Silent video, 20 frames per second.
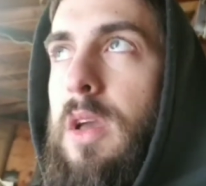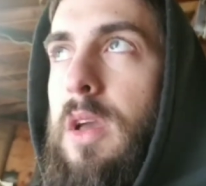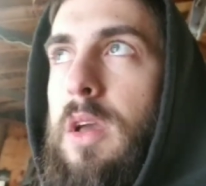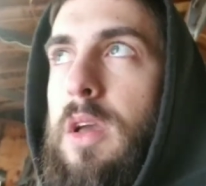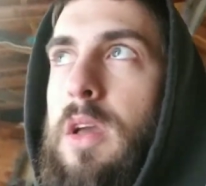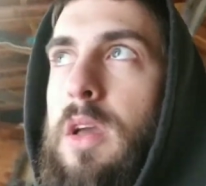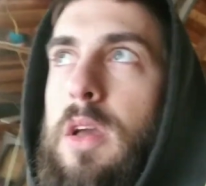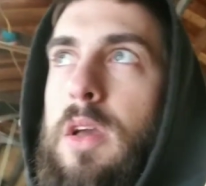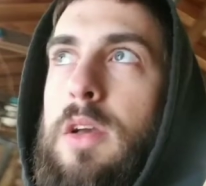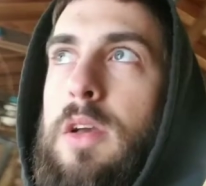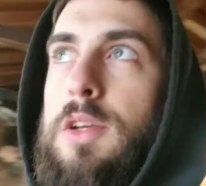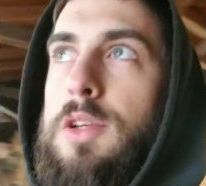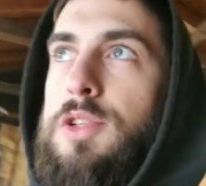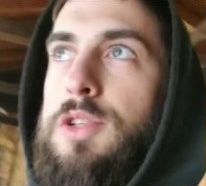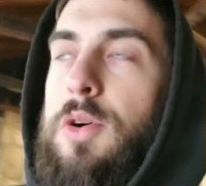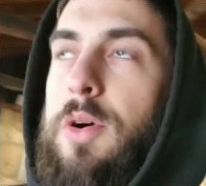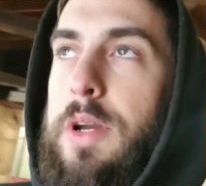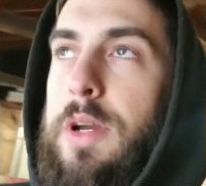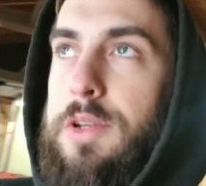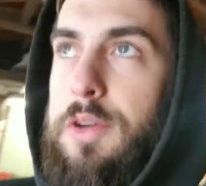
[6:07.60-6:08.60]
So I took
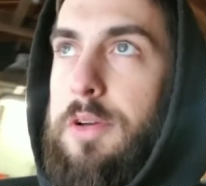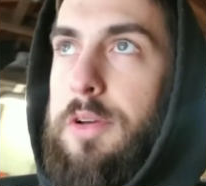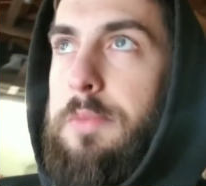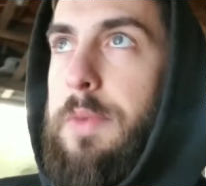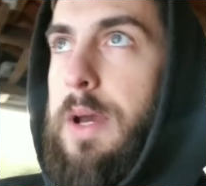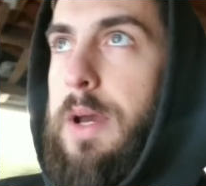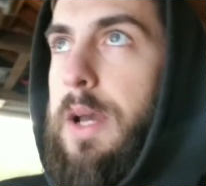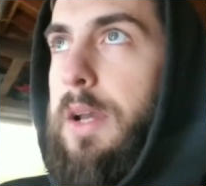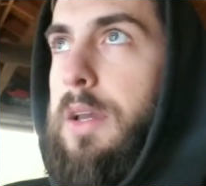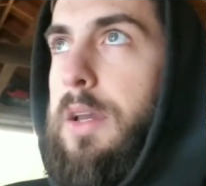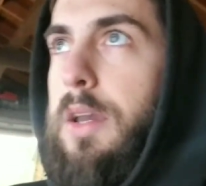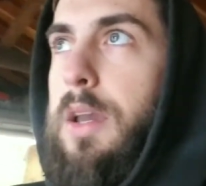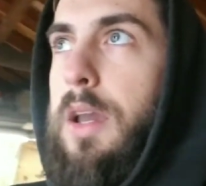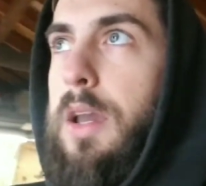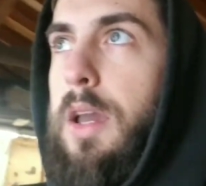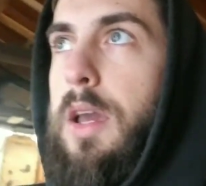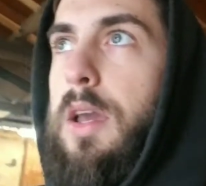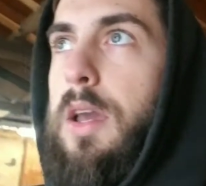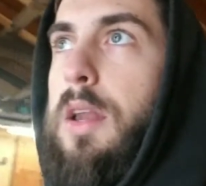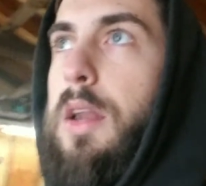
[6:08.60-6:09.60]
it back, and I
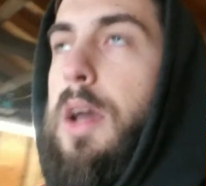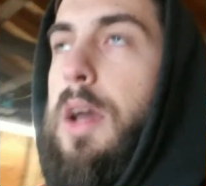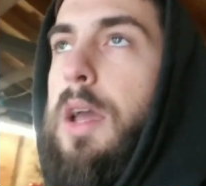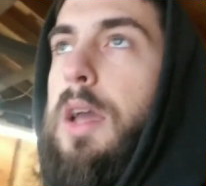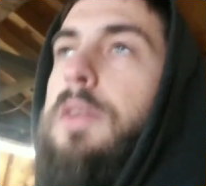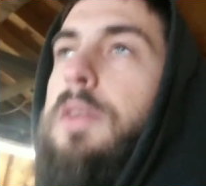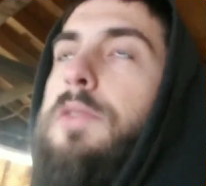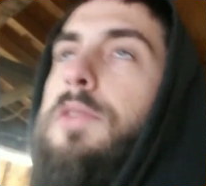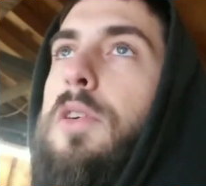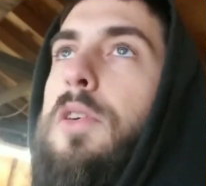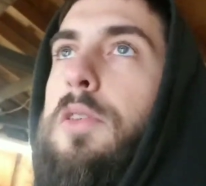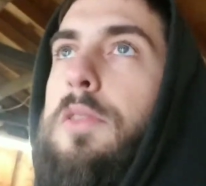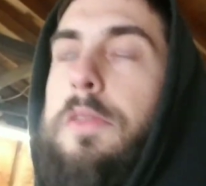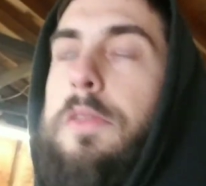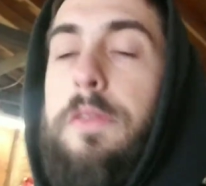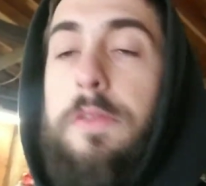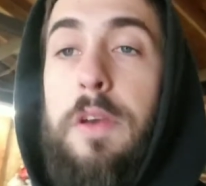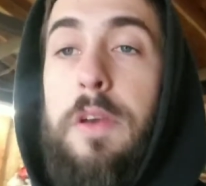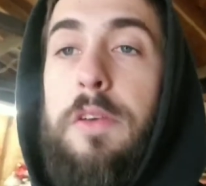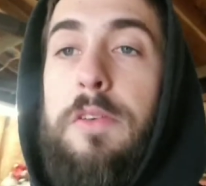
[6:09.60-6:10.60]
had talked to the
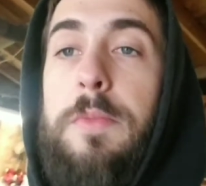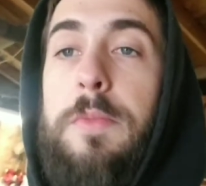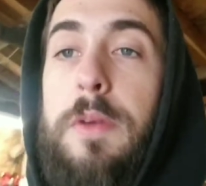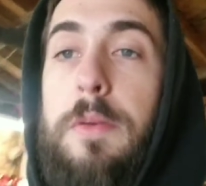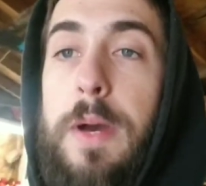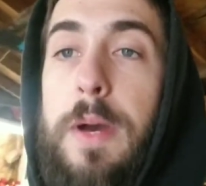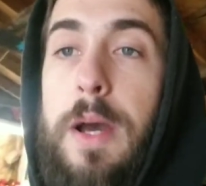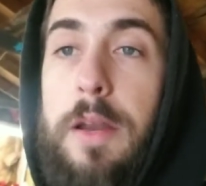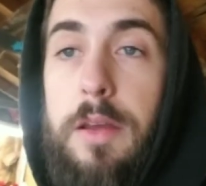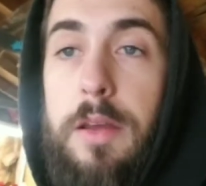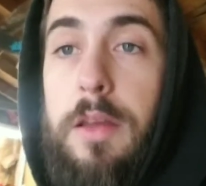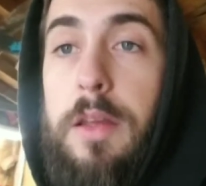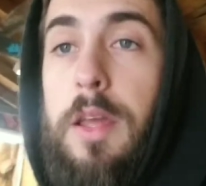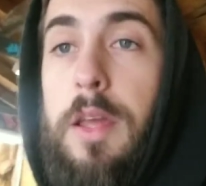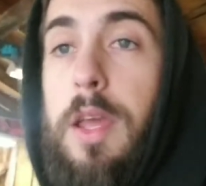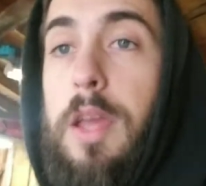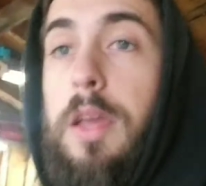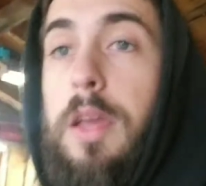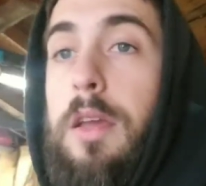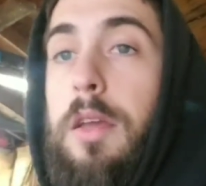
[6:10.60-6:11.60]
salesman about it,
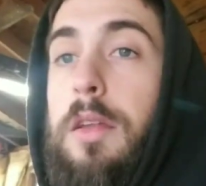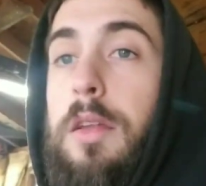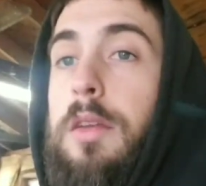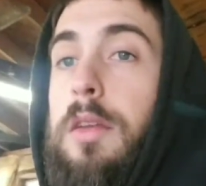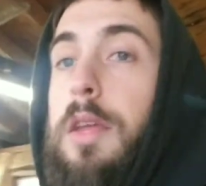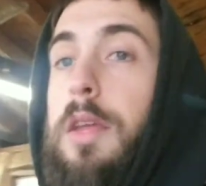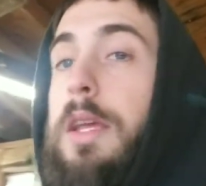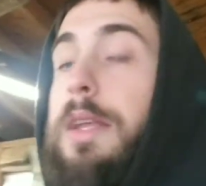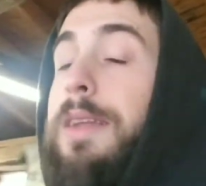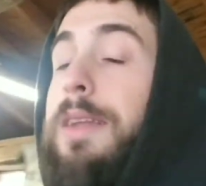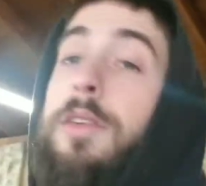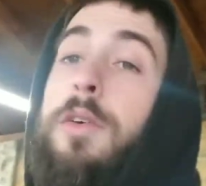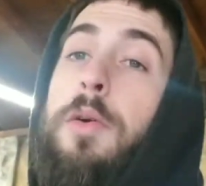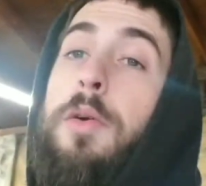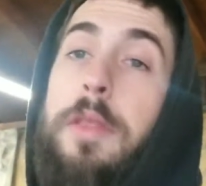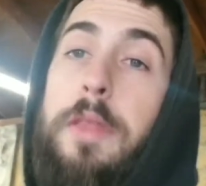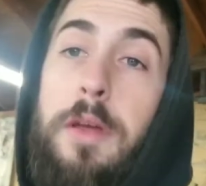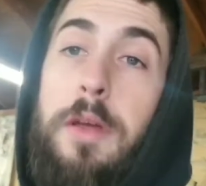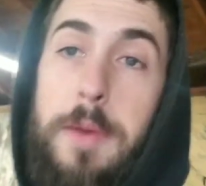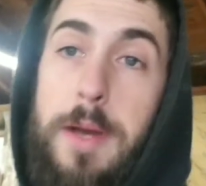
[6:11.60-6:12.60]
and he didn't know anything about
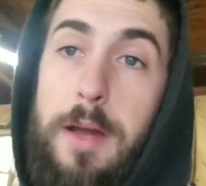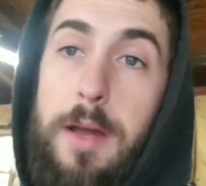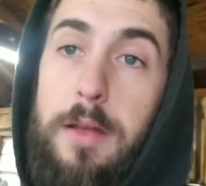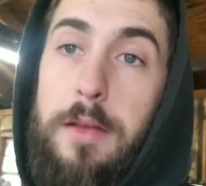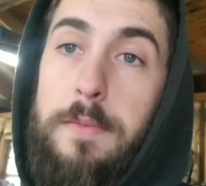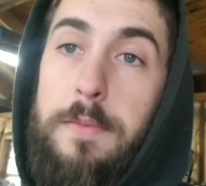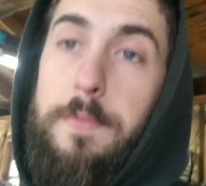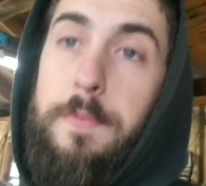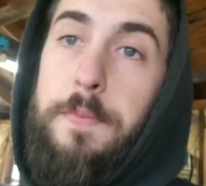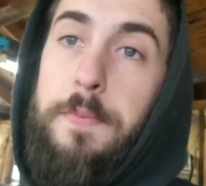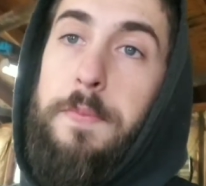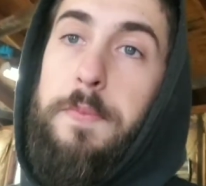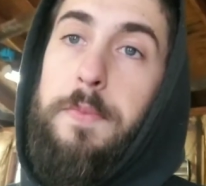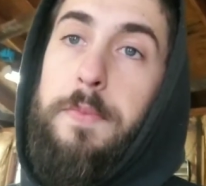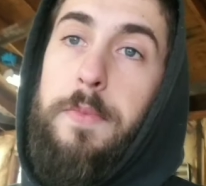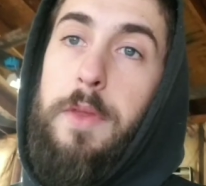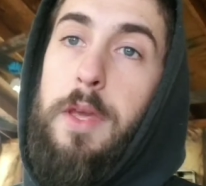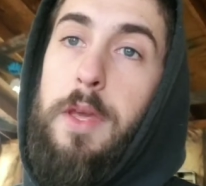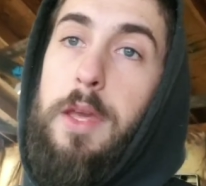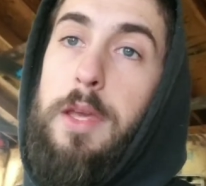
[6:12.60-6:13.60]
it.
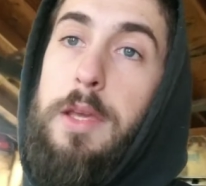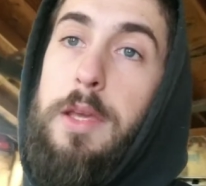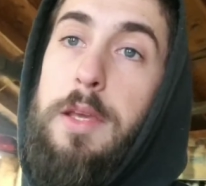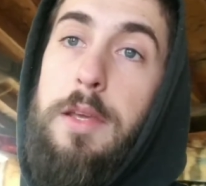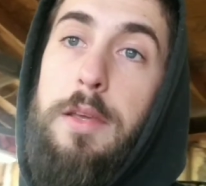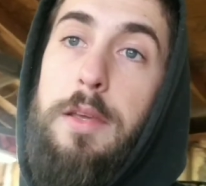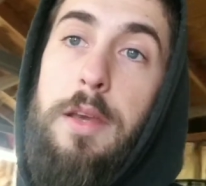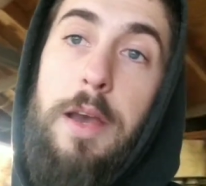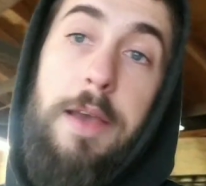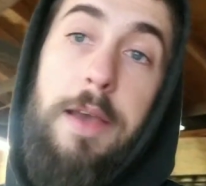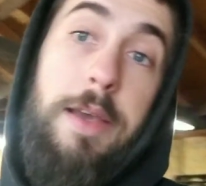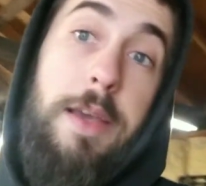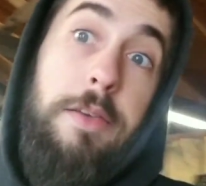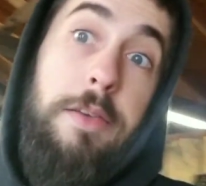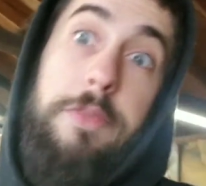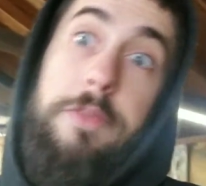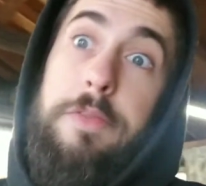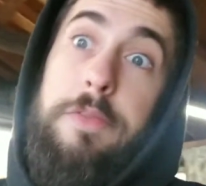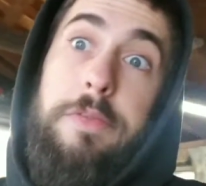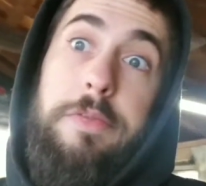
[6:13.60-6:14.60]
He, I guess,
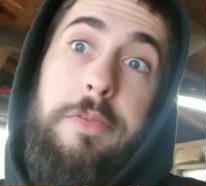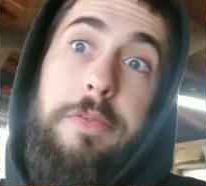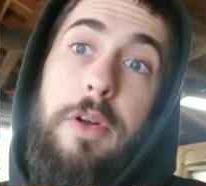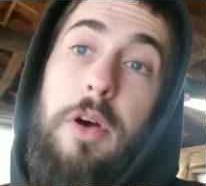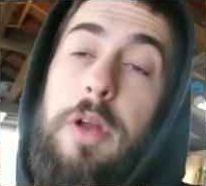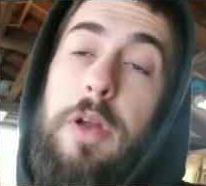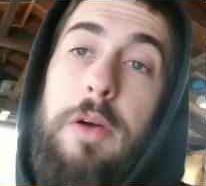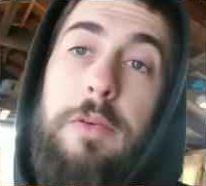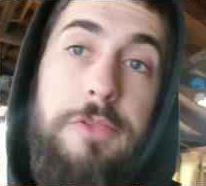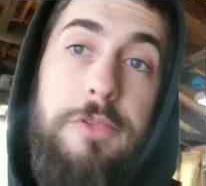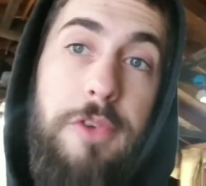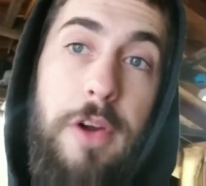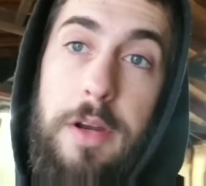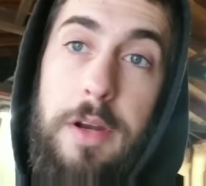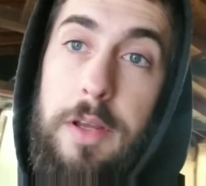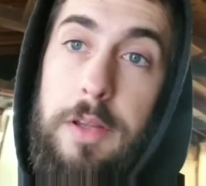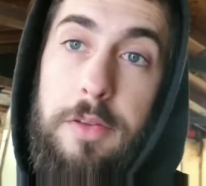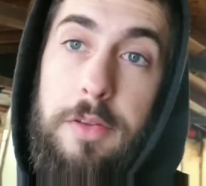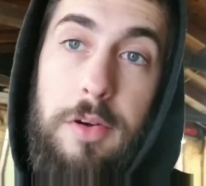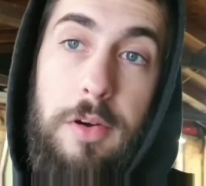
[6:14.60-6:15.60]
thought I was trying to get the car
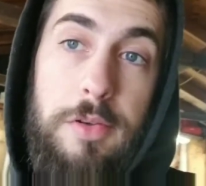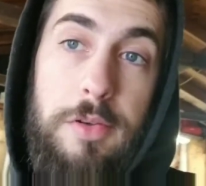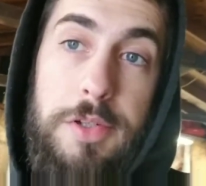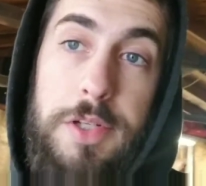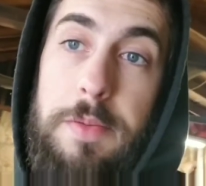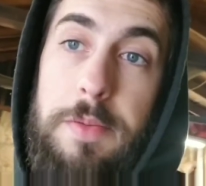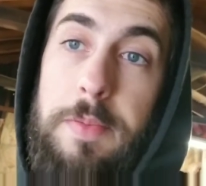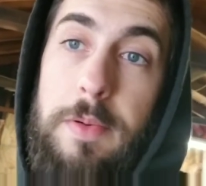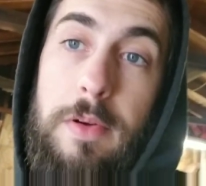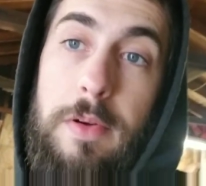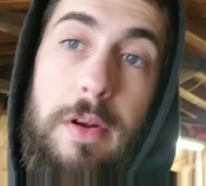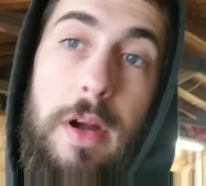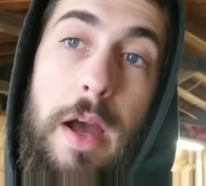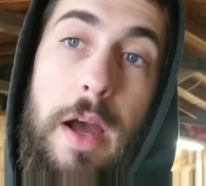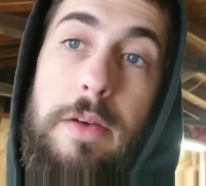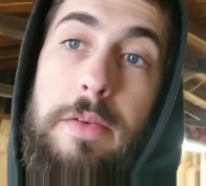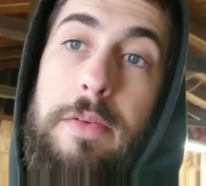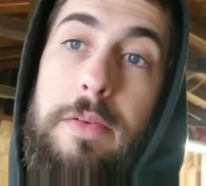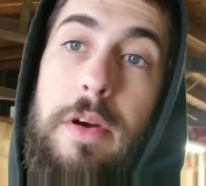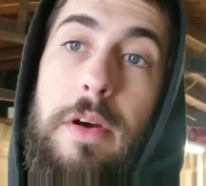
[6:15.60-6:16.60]
cheaper, I don't
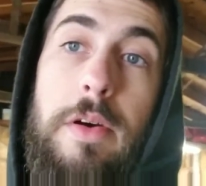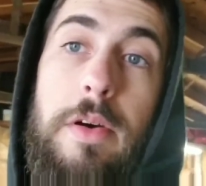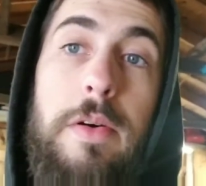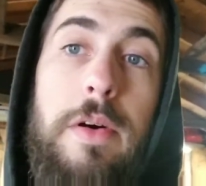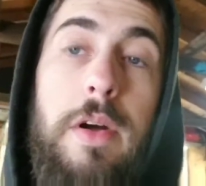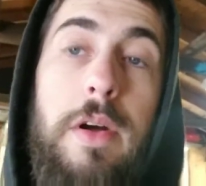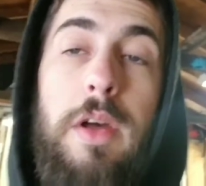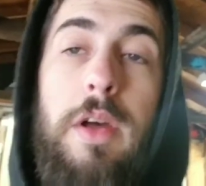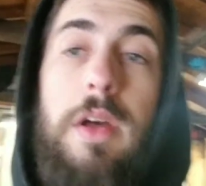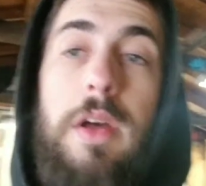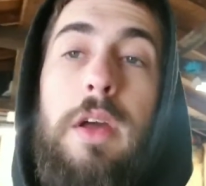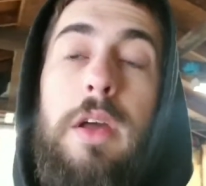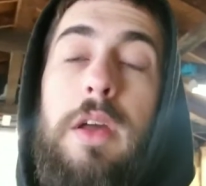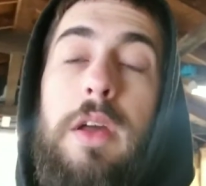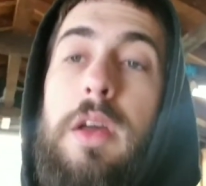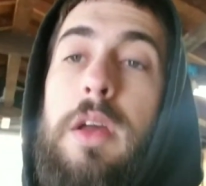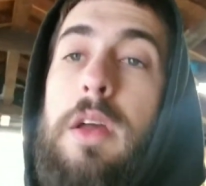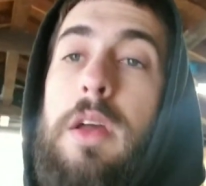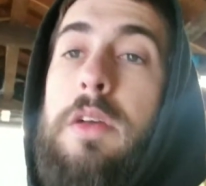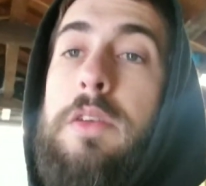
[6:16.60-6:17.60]
know.
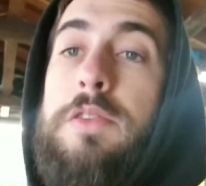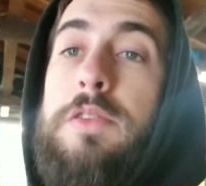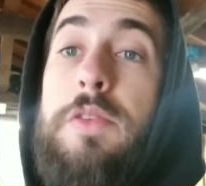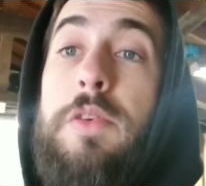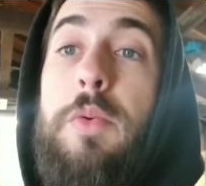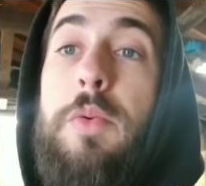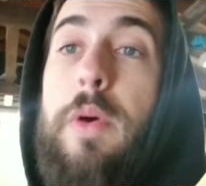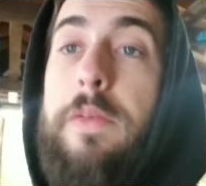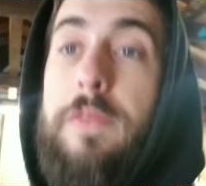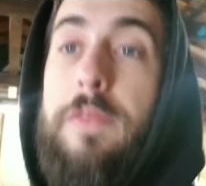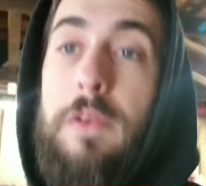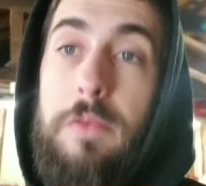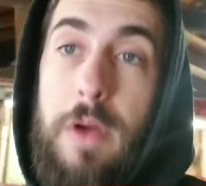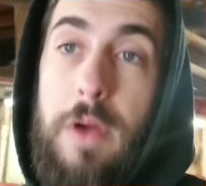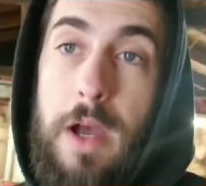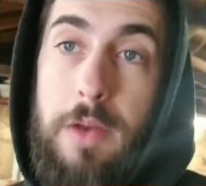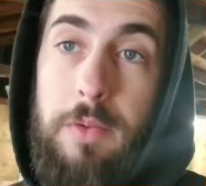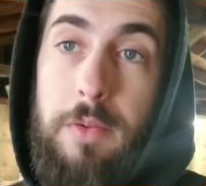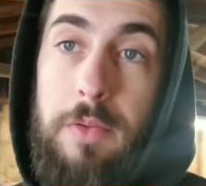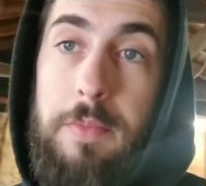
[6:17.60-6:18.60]
So he went for a ride with me,
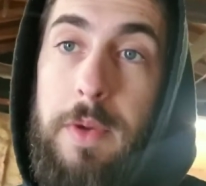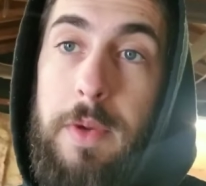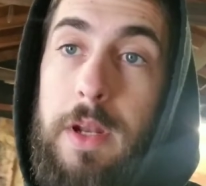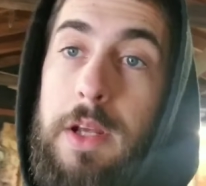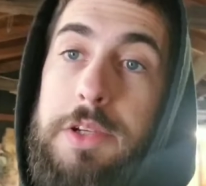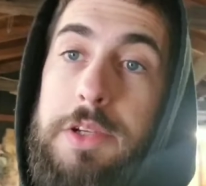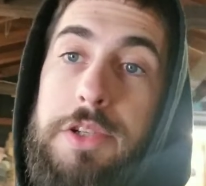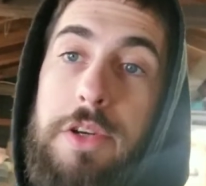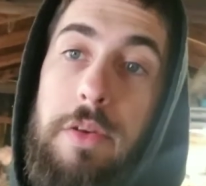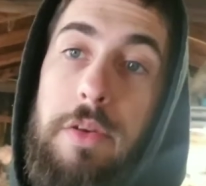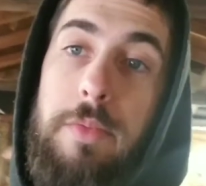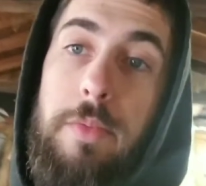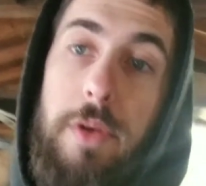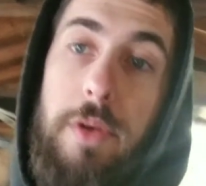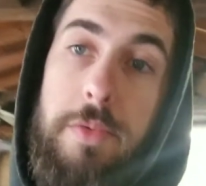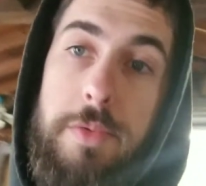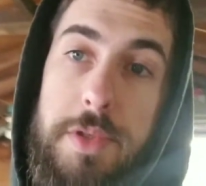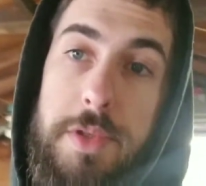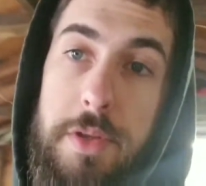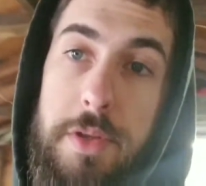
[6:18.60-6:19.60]
and I showed him what it was doing.